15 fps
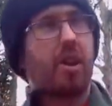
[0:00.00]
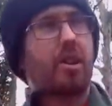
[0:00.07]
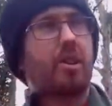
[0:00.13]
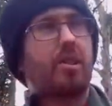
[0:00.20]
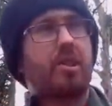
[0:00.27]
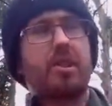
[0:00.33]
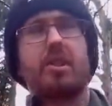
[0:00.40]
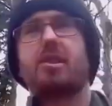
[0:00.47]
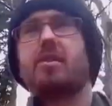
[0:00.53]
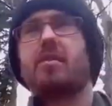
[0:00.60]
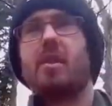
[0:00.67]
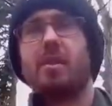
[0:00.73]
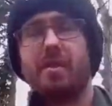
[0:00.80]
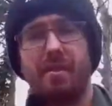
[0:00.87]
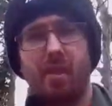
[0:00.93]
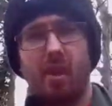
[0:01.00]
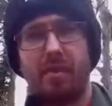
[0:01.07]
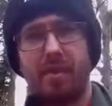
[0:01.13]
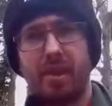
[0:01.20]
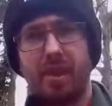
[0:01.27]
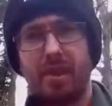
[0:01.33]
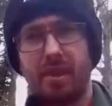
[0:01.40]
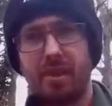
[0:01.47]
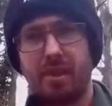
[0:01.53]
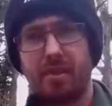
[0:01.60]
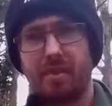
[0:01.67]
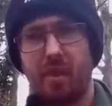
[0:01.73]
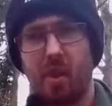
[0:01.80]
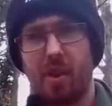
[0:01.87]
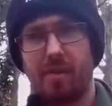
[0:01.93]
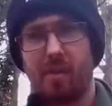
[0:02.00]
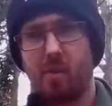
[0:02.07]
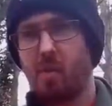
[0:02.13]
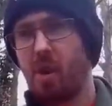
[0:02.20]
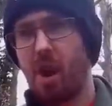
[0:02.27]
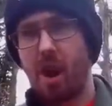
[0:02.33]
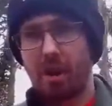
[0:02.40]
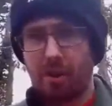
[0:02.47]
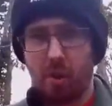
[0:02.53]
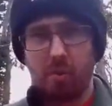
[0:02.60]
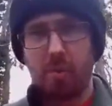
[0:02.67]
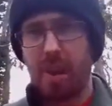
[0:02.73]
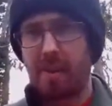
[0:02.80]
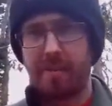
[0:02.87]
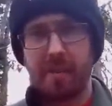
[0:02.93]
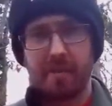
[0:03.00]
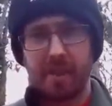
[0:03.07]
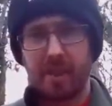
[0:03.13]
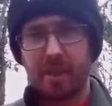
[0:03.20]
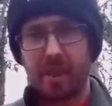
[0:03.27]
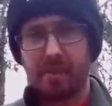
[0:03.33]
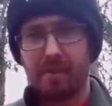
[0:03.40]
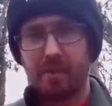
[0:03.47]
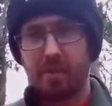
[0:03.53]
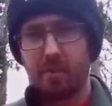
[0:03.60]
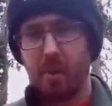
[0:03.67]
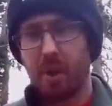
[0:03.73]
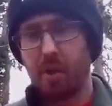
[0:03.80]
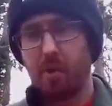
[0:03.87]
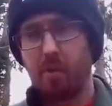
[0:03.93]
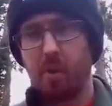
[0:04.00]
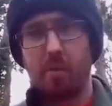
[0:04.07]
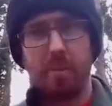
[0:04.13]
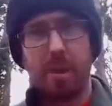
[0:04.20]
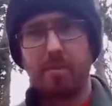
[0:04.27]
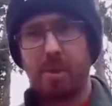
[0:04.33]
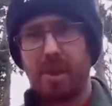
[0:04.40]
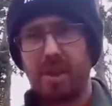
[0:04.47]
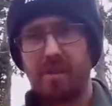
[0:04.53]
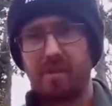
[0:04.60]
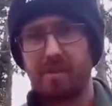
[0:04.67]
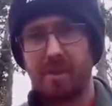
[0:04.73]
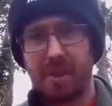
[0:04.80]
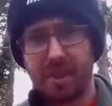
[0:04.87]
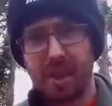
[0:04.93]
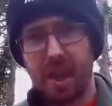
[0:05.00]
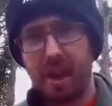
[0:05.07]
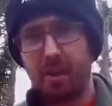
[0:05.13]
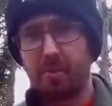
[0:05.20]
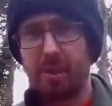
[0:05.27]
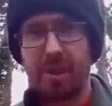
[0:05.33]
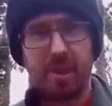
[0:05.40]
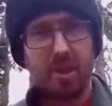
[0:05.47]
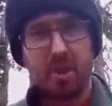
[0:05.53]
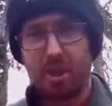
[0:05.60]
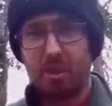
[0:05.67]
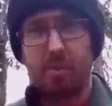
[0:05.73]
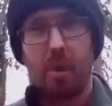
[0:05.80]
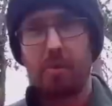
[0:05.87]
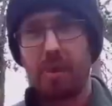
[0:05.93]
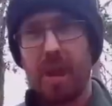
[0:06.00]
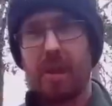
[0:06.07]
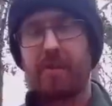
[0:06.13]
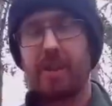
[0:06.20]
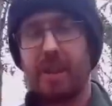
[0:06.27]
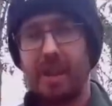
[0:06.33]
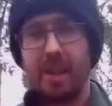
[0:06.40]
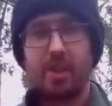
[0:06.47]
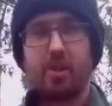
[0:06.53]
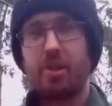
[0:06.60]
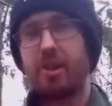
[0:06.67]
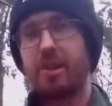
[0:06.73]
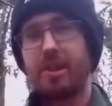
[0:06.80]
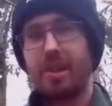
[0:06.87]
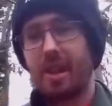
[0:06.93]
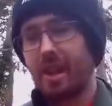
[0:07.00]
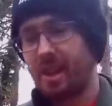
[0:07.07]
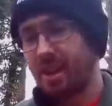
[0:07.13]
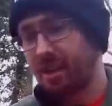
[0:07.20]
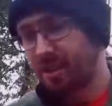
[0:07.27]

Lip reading: consists of like 5 C's of survival. I'd normally have other stuff as well, or maybe a different setup. This is just what I'm carrying literally today.